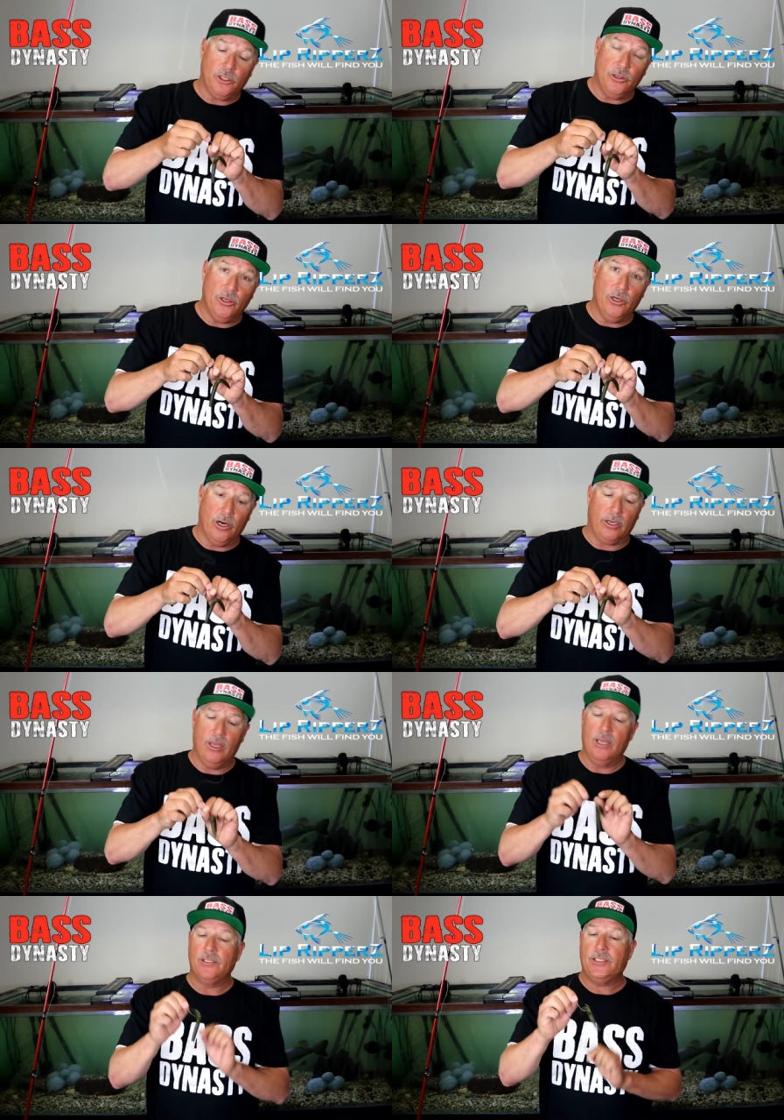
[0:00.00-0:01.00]
to the hook.
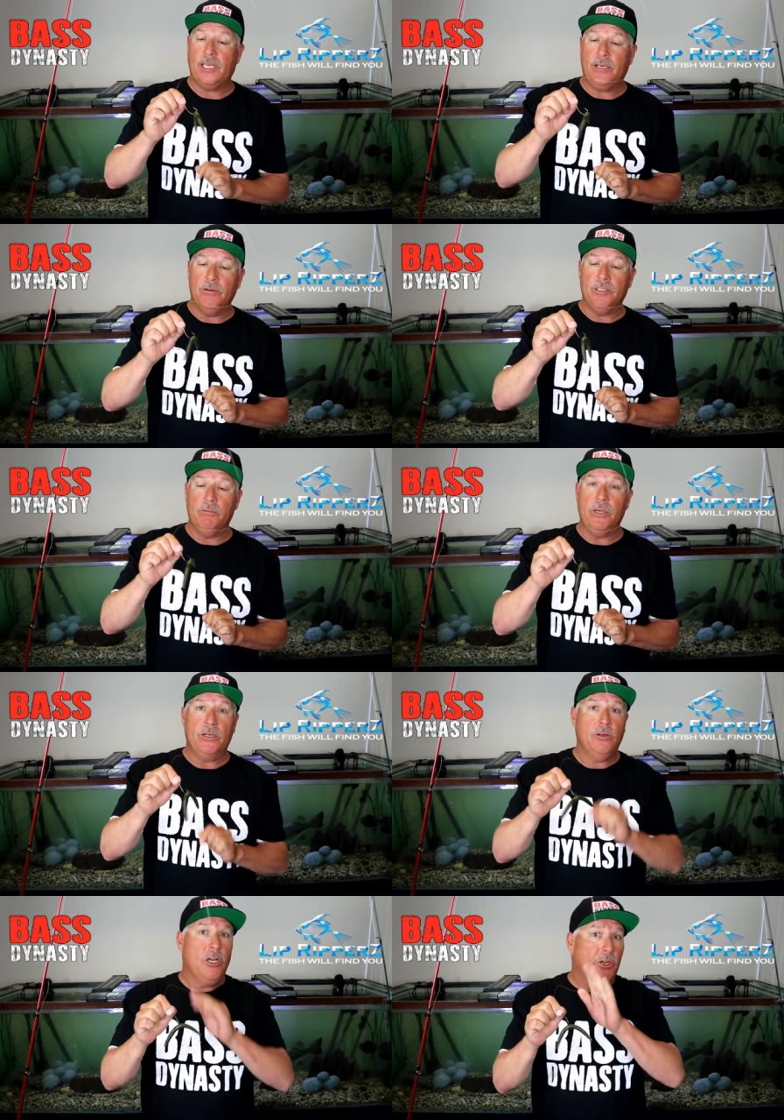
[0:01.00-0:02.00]
Senko in the
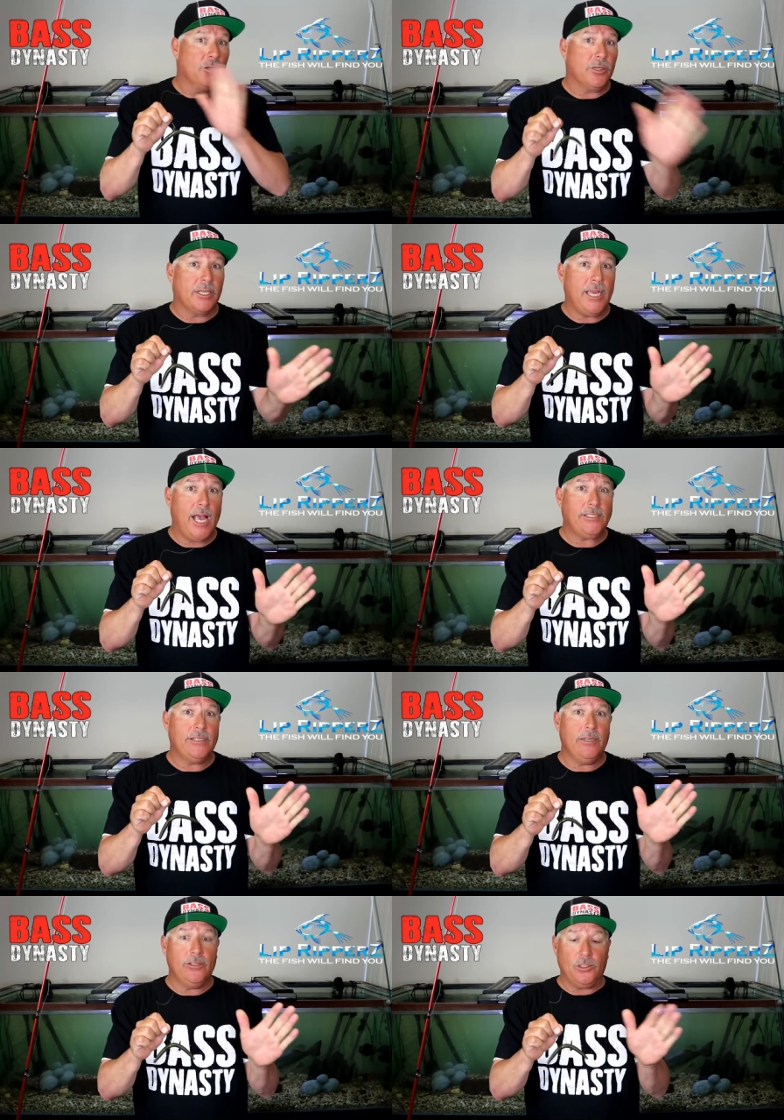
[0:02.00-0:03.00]
middle, you're going to cast
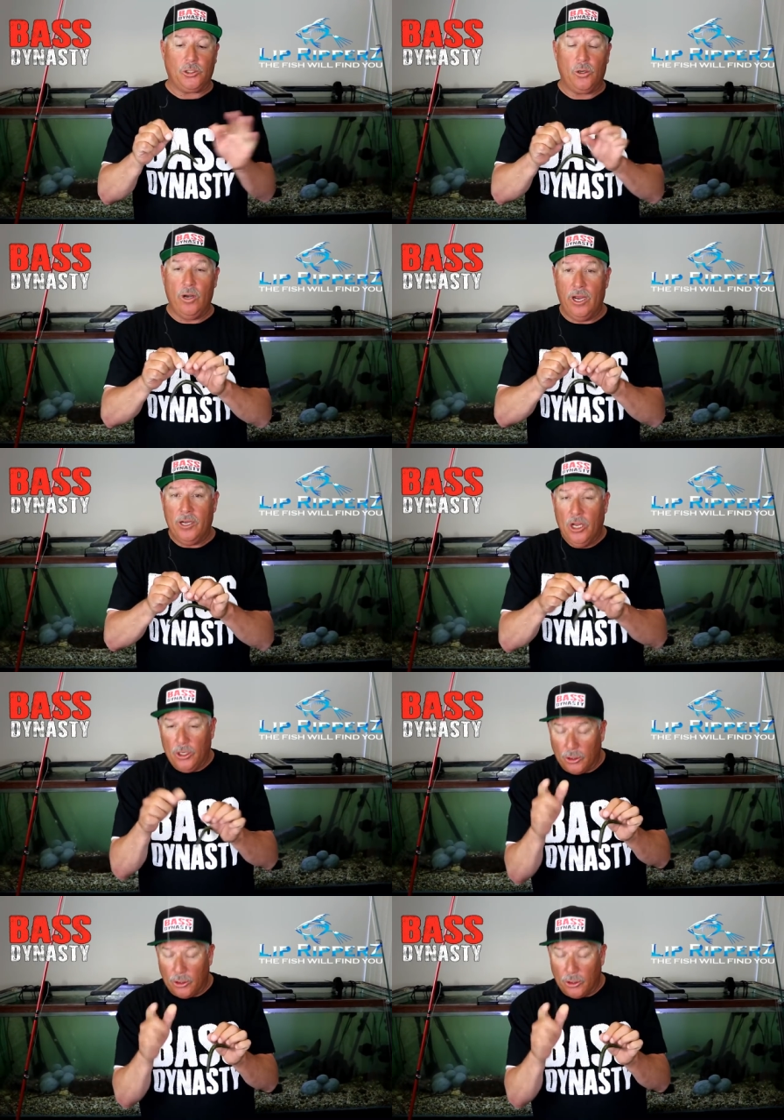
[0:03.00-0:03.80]
it along the shoreline,